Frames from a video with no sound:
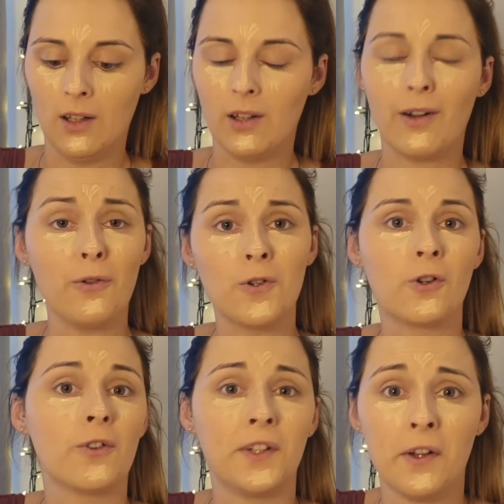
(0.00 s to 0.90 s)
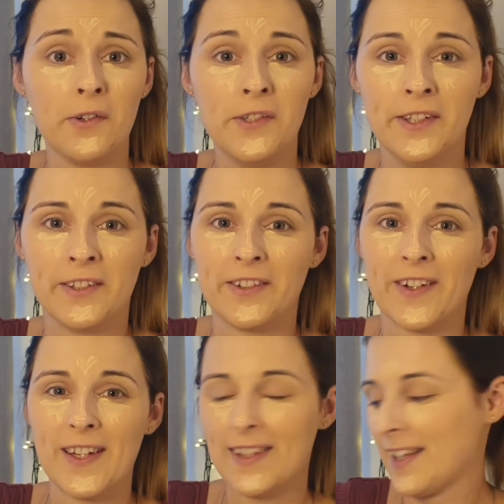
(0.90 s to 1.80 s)
contouring noses or
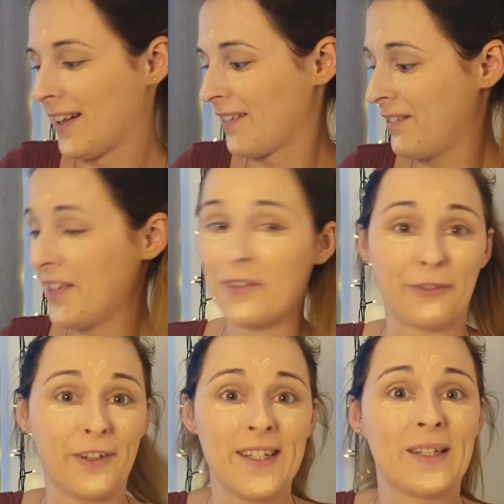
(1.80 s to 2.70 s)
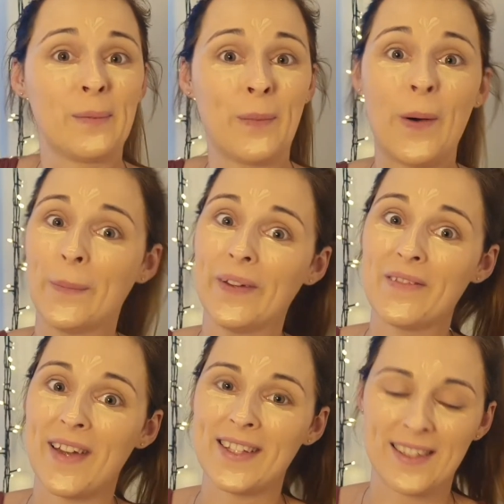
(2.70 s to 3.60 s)
anything, feel free to pop me a
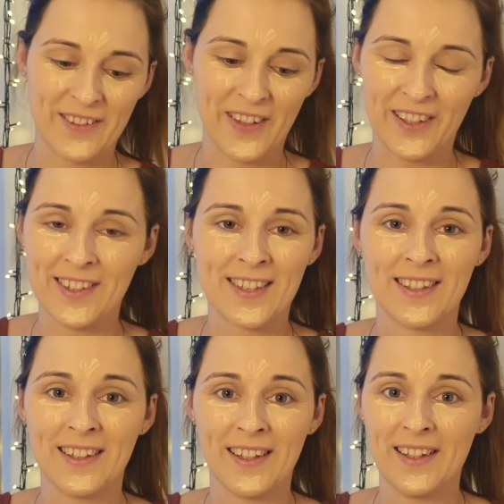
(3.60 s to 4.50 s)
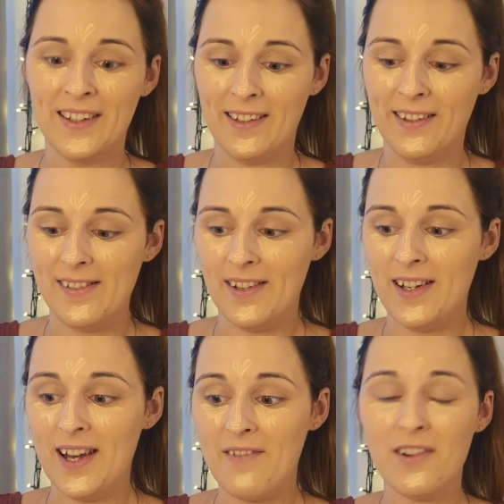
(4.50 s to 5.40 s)
message, because
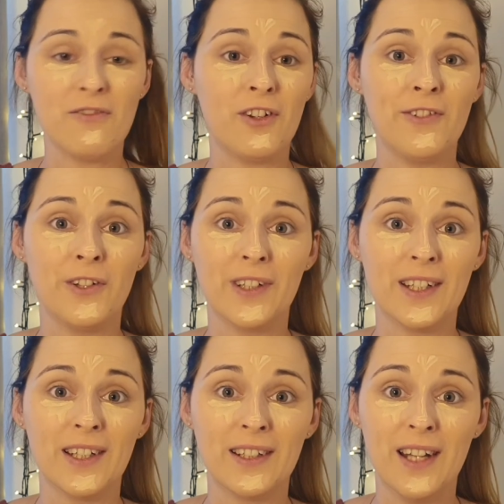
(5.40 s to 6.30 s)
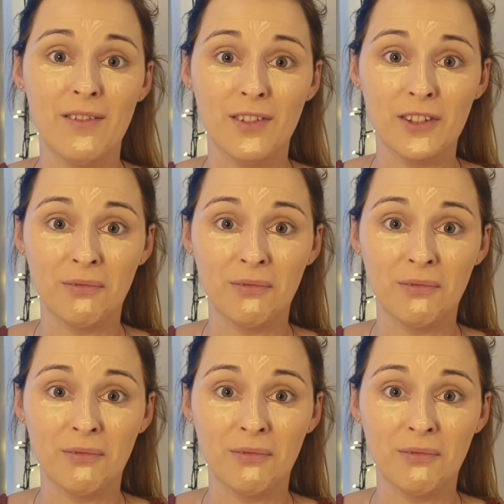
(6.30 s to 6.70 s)
never have I done it and never